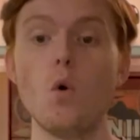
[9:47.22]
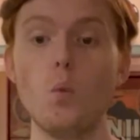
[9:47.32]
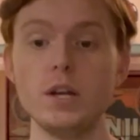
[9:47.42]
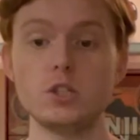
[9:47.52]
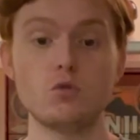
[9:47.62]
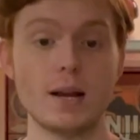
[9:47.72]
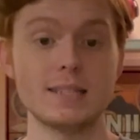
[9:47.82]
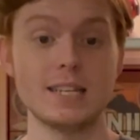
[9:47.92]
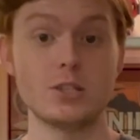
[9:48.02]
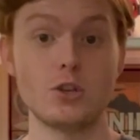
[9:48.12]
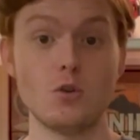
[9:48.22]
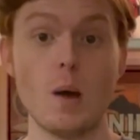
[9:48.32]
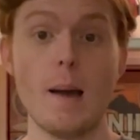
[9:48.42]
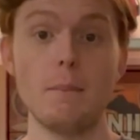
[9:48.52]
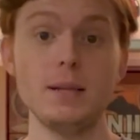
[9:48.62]
which translates to,
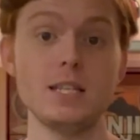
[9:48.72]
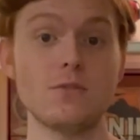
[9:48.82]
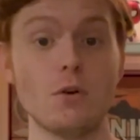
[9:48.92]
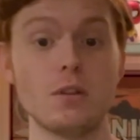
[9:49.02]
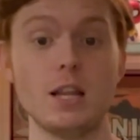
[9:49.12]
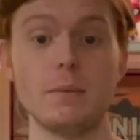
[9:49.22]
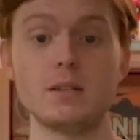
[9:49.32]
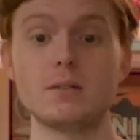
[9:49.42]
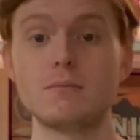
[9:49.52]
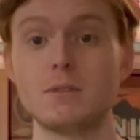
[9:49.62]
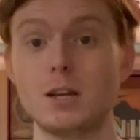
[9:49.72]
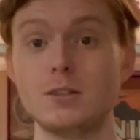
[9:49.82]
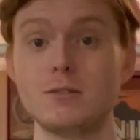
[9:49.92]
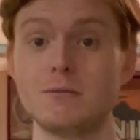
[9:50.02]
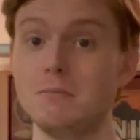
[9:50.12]
please follow the limit,
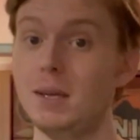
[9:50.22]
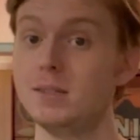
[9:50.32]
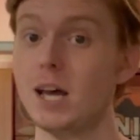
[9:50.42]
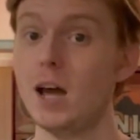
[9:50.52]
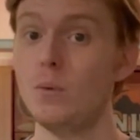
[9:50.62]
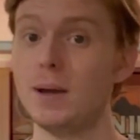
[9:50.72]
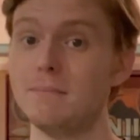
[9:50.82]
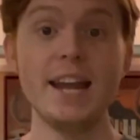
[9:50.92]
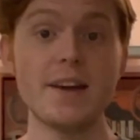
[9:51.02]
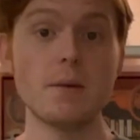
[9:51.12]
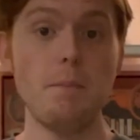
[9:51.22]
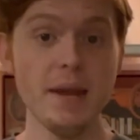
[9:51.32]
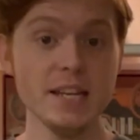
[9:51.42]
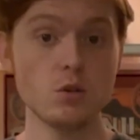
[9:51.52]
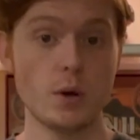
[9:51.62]
because it's a highway. Now the
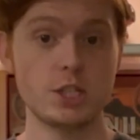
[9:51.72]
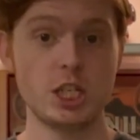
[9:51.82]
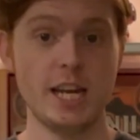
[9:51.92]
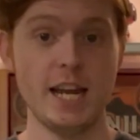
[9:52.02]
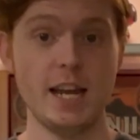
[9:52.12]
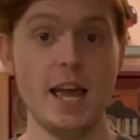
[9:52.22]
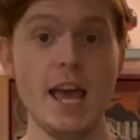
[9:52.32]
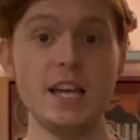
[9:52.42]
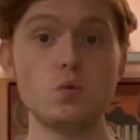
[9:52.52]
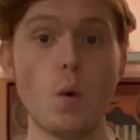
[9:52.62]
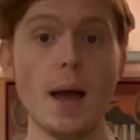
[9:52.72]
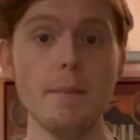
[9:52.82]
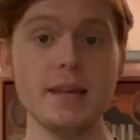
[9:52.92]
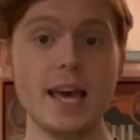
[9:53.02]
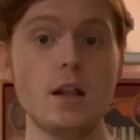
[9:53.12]
biggest question here is why
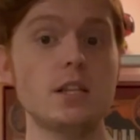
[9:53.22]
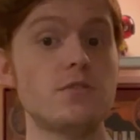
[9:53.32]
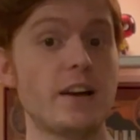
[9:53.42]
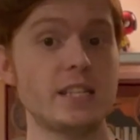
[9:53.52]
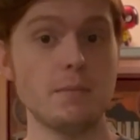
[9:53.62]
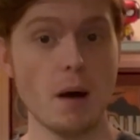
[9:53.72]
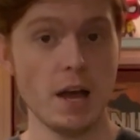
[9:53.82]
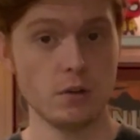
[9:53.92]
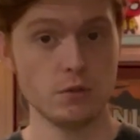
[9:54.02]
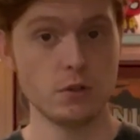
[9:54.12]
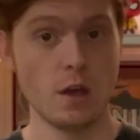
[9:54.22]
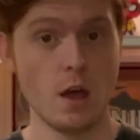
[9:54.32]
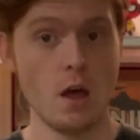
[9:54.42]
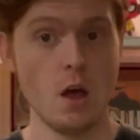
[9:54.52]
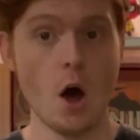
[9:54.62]
Miguel is fighting Miles.
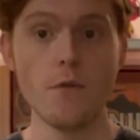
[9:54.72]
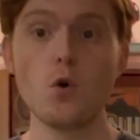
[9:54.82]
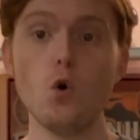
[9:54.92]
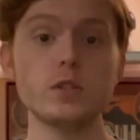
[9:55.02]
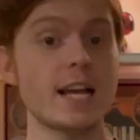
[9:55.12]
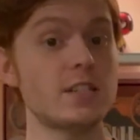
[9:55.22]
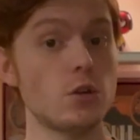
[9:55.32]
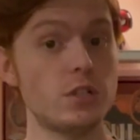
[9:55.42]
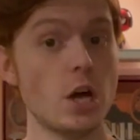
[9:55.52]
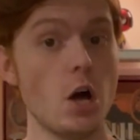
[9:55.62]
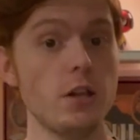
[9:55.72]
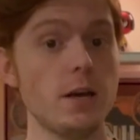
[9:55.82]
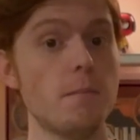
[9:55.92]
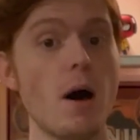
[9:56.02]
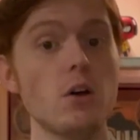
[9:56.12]
Of course, as noted
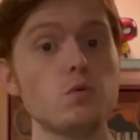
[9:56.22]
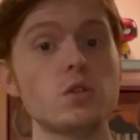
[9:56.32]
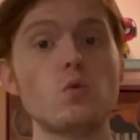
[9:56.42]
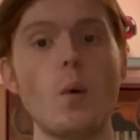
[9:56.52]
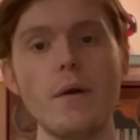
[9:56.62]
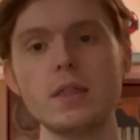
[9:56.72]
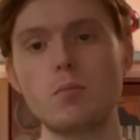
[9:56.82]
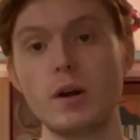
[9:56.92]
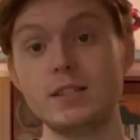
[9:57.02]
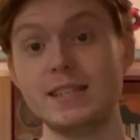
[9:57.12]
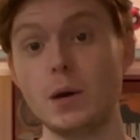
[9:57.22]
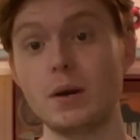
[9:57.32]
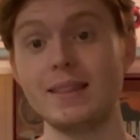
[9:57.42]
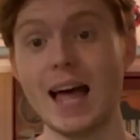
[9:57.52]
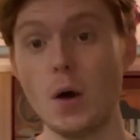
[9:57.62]
earlier, Miles wasn't wearing the bracelet that would
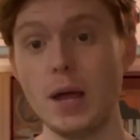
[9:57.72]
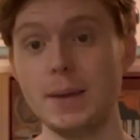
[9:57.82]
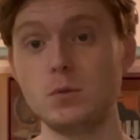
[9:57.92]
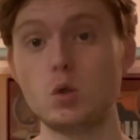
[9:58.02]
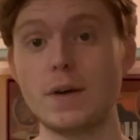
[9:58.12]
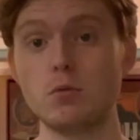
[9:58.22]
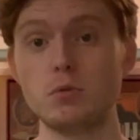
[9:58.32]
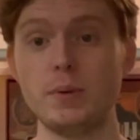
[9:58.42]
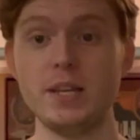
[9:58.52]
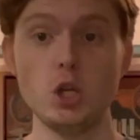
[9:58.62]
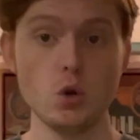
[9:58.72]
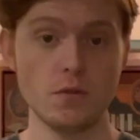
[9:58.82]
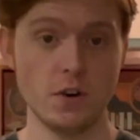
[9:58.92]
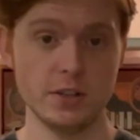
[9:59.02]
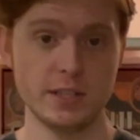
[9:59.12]
allow him to travel between
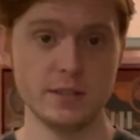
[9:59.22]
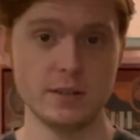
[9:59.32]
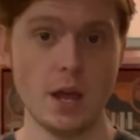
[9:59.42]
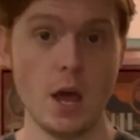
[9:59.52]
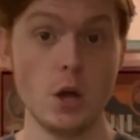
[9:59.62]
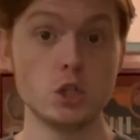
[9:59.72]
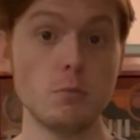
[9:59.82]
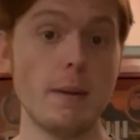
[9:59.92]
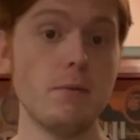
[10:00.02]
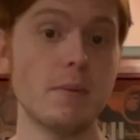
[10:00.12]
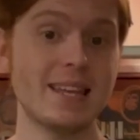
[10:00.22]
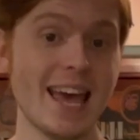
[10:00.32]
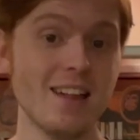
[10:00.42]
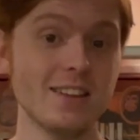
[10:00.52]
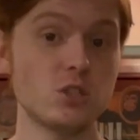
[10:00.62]
universes, so maybe
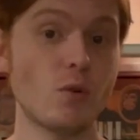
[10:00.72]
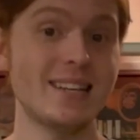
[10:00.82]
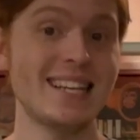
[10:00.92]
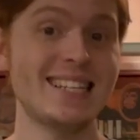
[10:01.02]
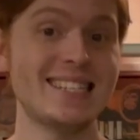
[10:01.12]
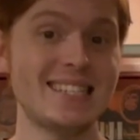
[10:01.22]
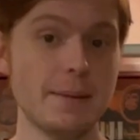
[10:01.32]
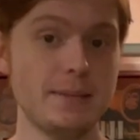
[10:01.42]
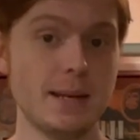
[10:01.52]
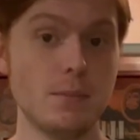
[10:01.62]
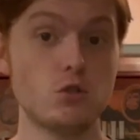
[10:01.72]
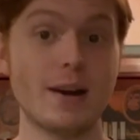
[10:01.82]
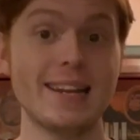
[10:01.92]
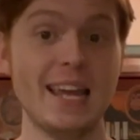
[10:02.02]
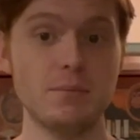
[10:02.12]
Miguel is trying to intercept him,
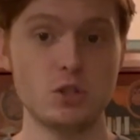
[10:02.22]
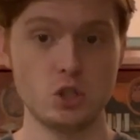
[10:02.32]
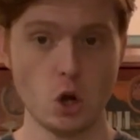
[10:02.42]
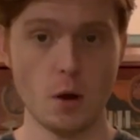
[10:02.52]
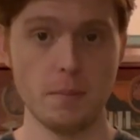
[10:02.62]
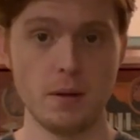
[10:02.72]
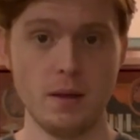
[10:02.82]
trying to get him to stop.